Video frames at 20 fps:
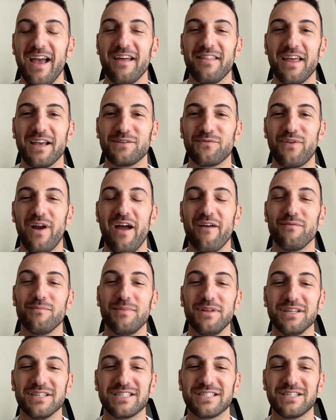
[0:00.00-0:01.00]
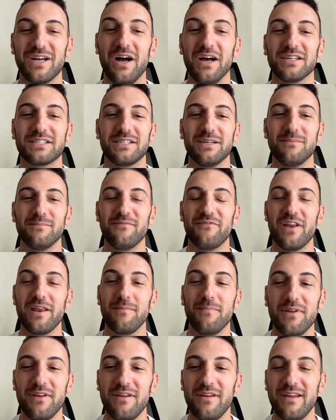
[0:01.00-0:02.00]
Yeah, thanks for having me. This is awesome. If
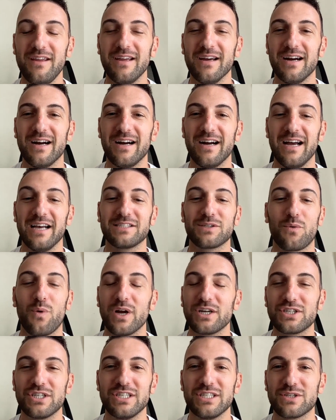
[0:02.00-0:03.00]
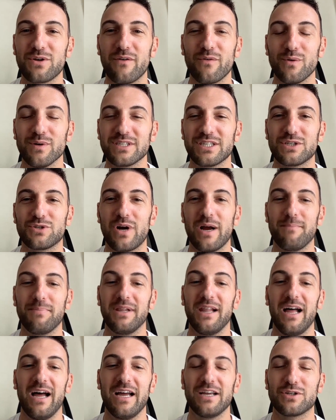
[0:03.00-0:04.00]
anybody uh, has questions or ever wants to drop a
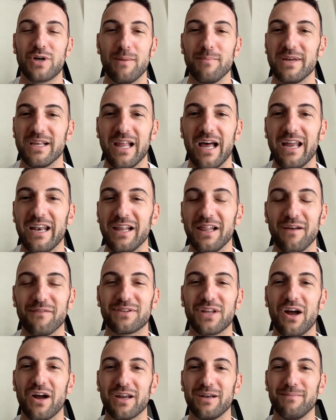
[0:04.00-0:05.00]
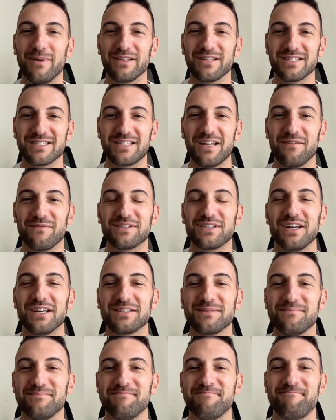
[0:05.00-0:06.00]
line, drop me a line. I love talking about this stuff. It's
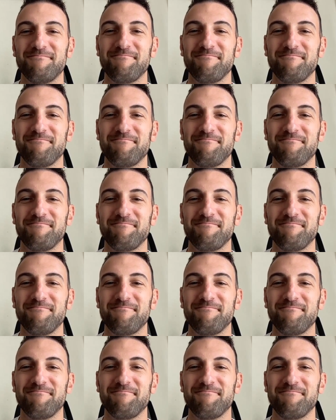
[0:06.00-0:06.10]
awesome.